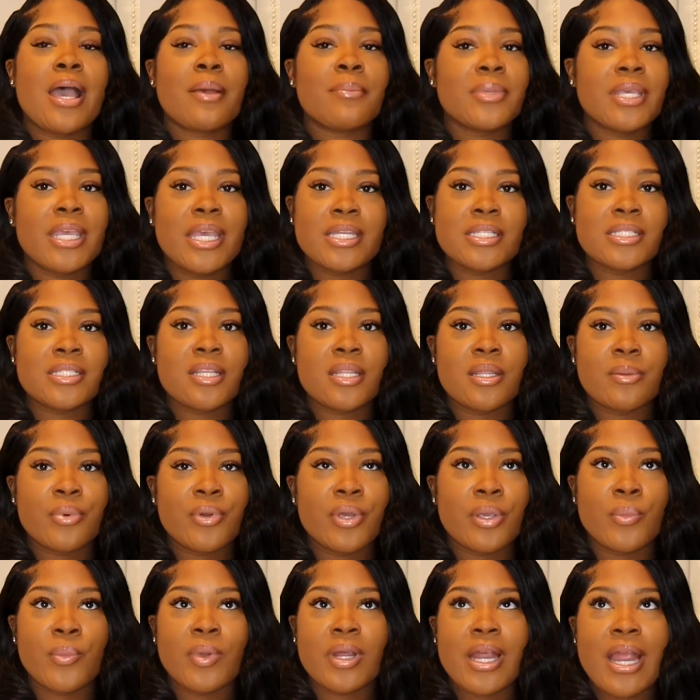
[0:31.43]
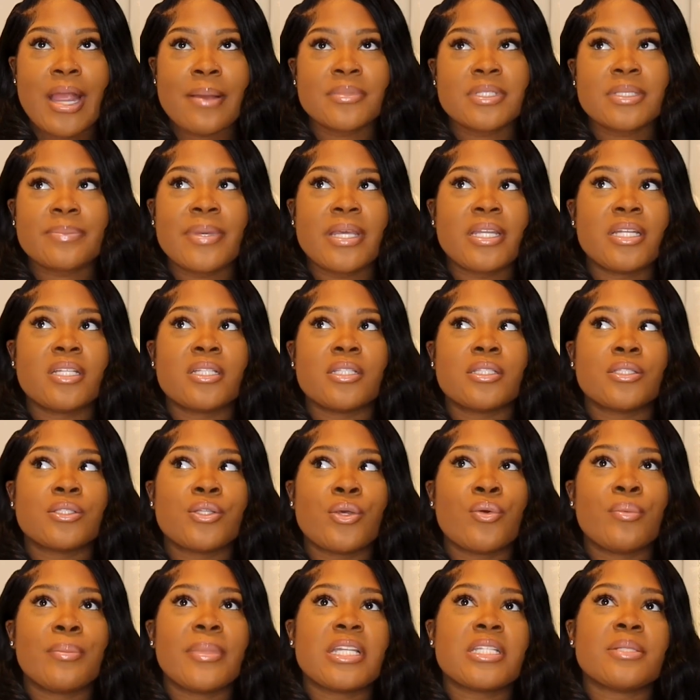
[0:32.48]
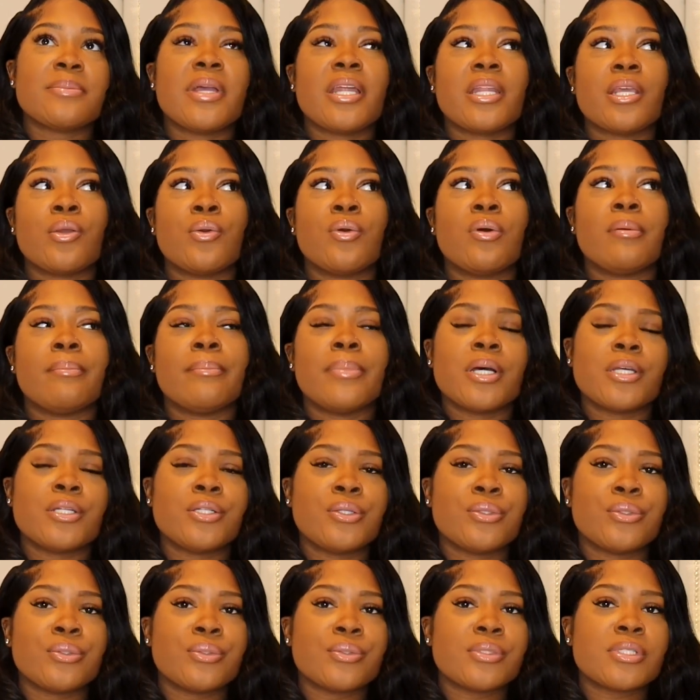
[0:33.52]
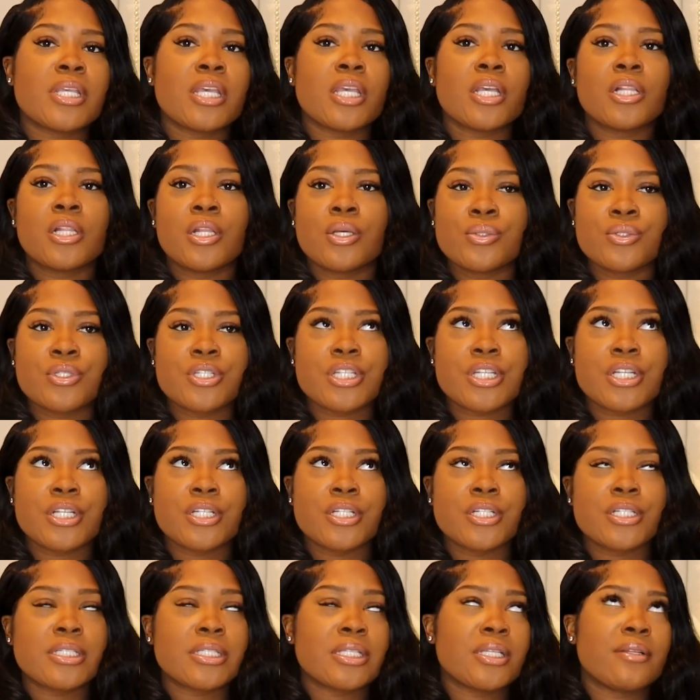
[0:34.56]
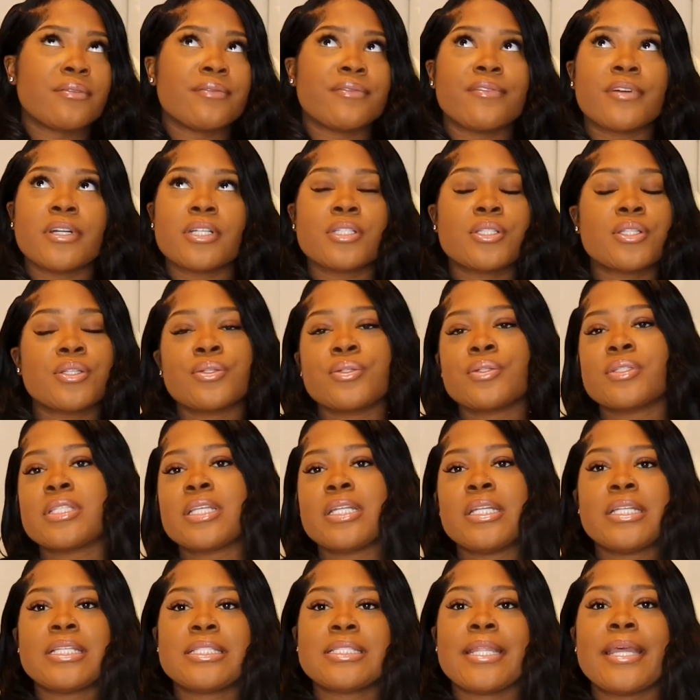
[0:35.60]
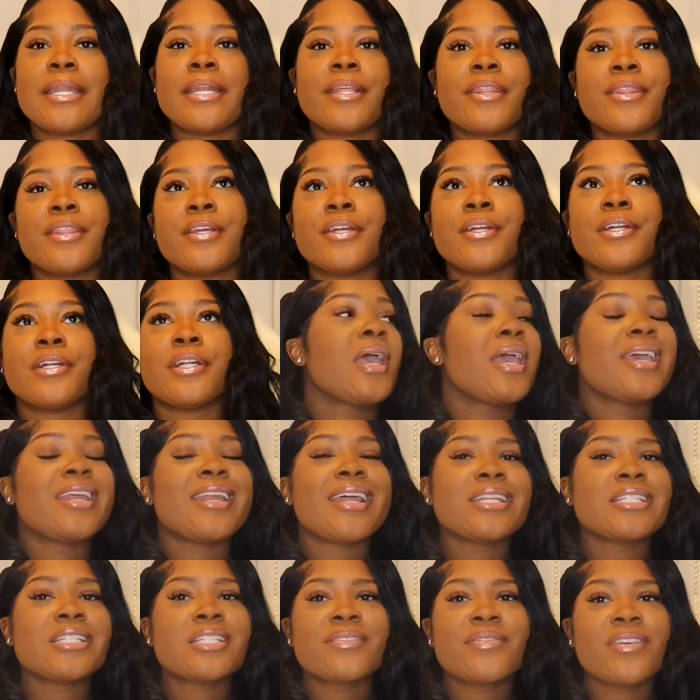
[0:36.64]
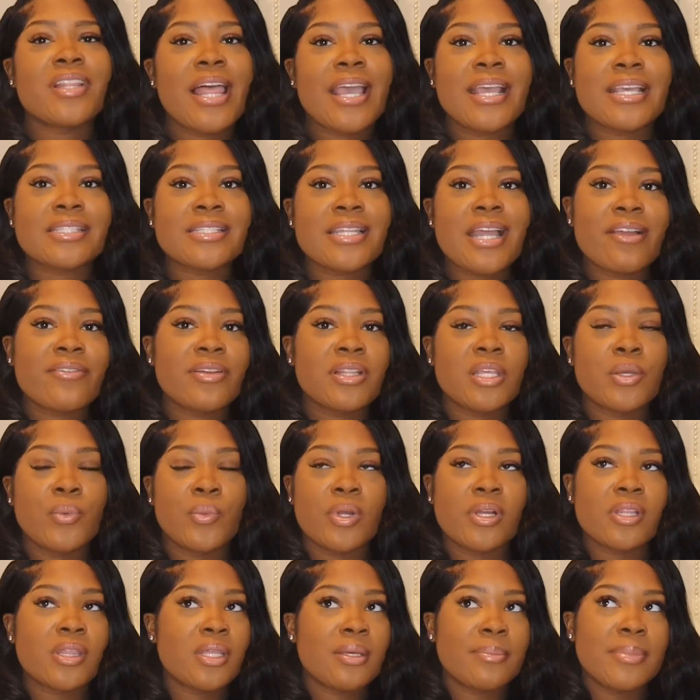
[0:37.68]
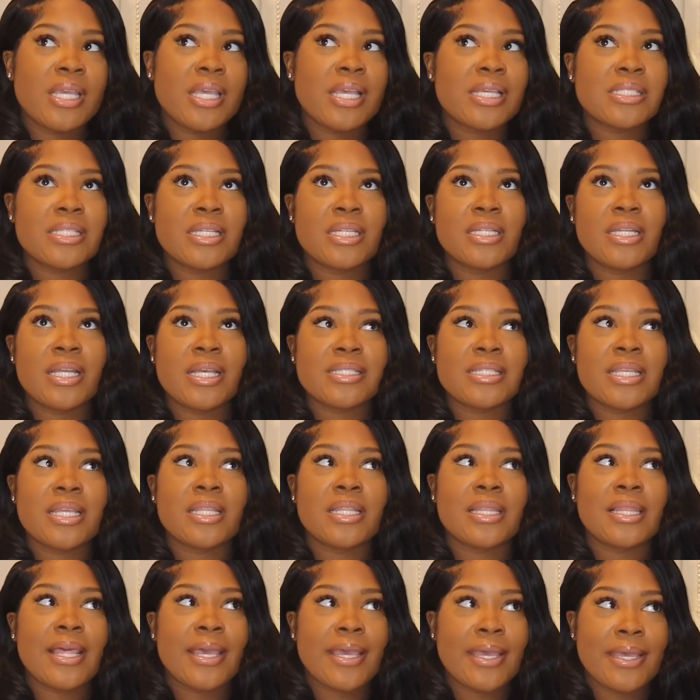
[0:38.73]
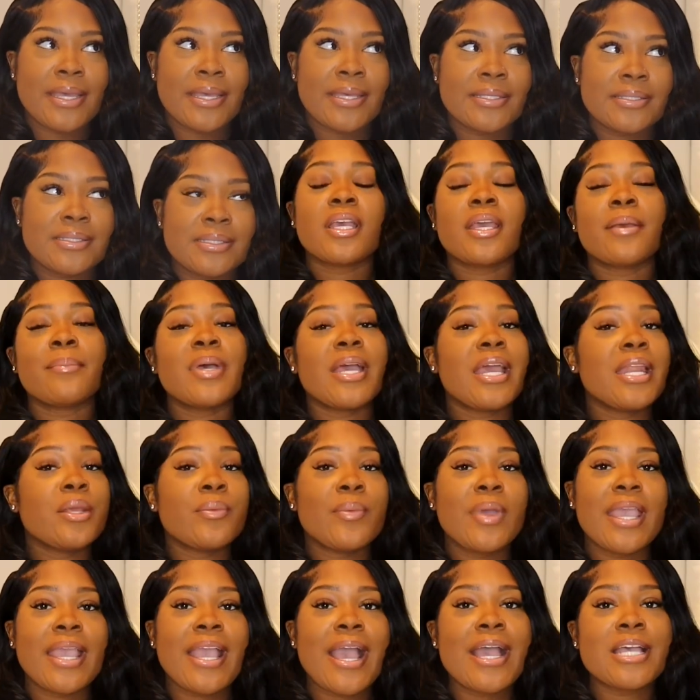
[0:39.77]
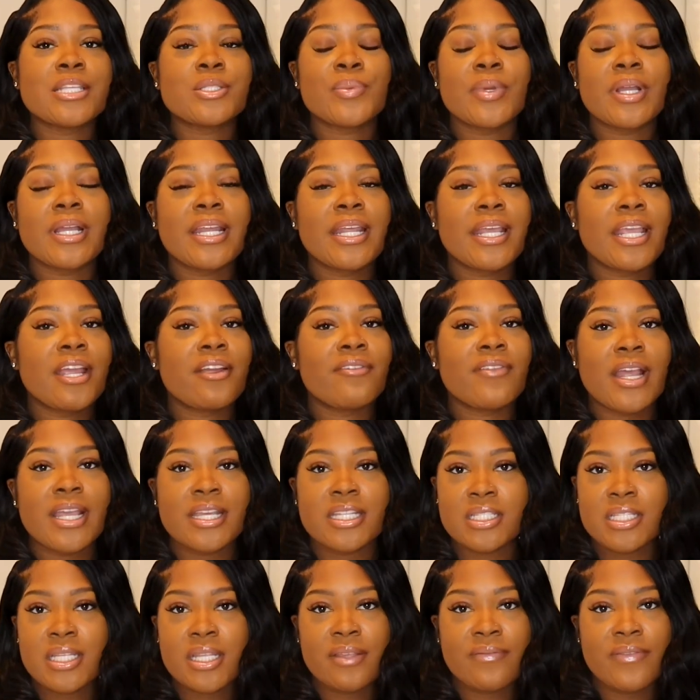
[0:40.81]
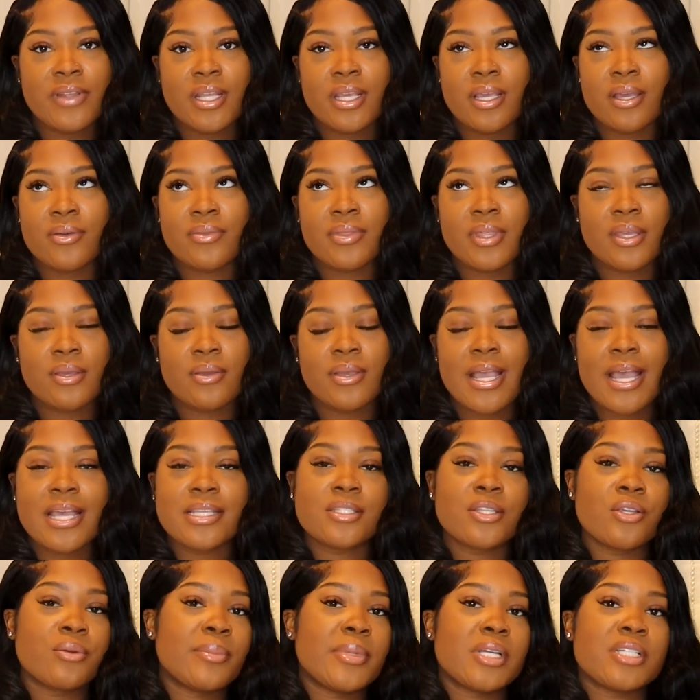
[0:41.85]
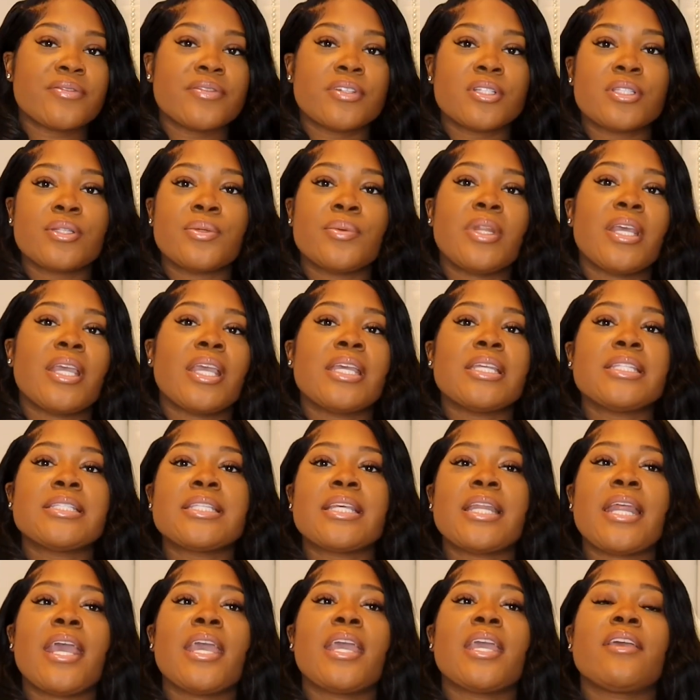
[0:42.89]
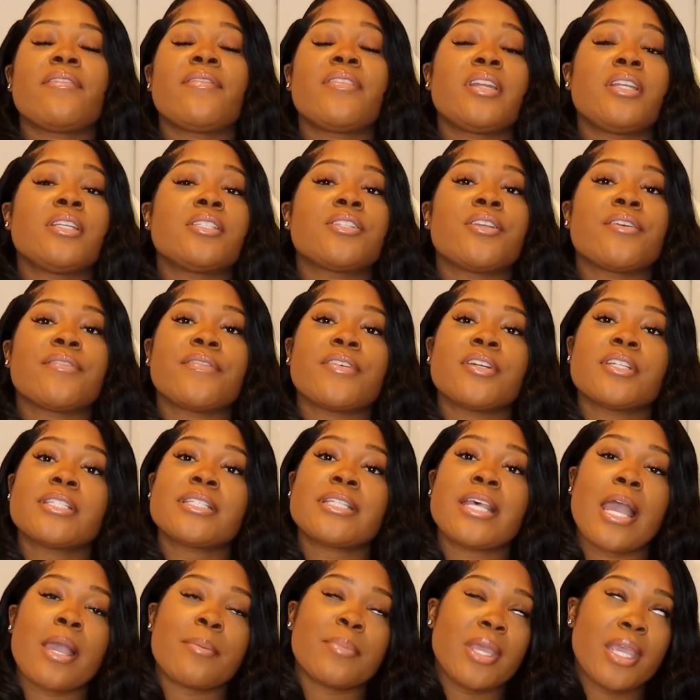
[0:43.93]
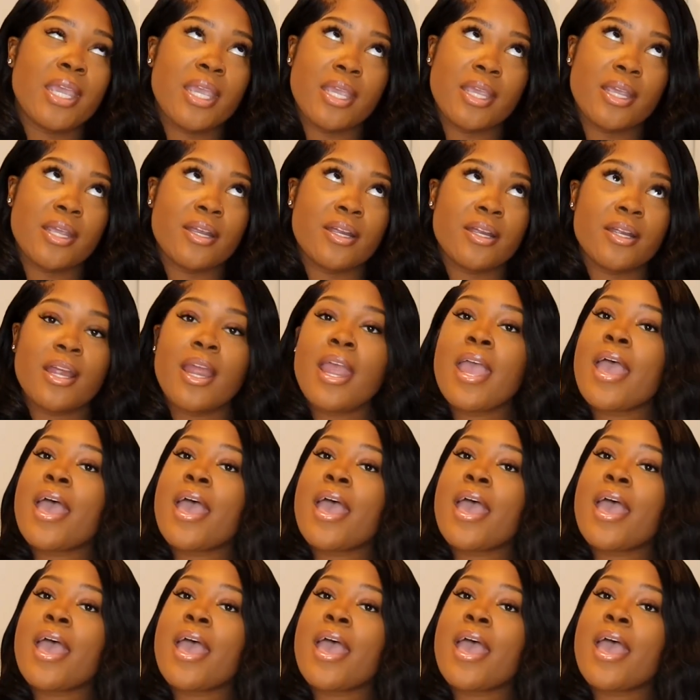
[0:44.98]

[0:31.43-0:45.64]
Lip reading: getting to the point where I'm spending so much money on bundles and closures and frontals and this, that, and the third. And I just feel like it's not really worth it because it doesn't last. But anyway, guys, we're going to get right into the video. Thank you guys so much for tuning in today. If it is your first time here,